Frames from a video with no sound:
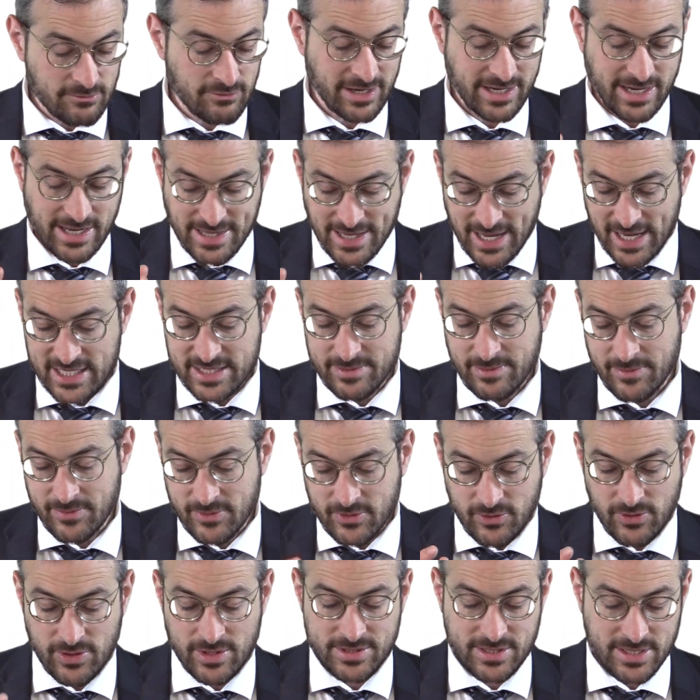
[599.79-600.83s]
recognizable
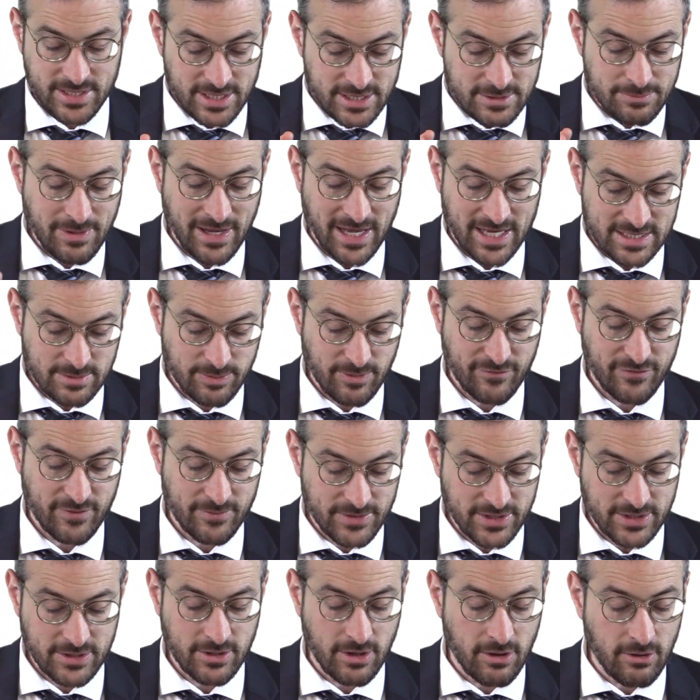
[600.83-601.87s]
because it is possible for him
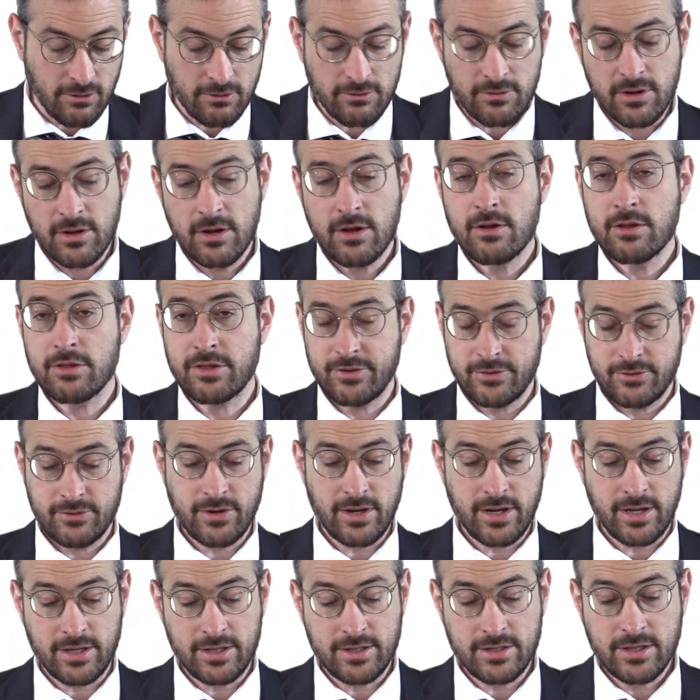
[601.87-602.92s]
to go through
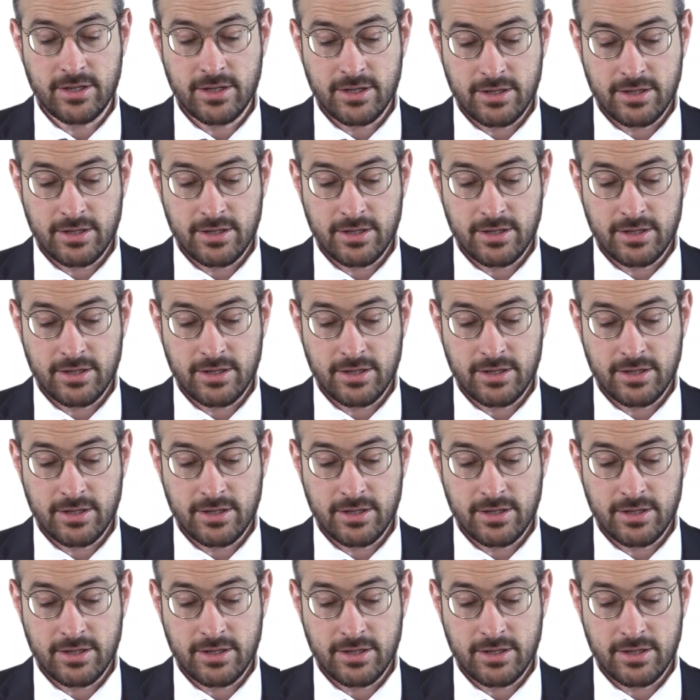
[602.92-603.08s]
a,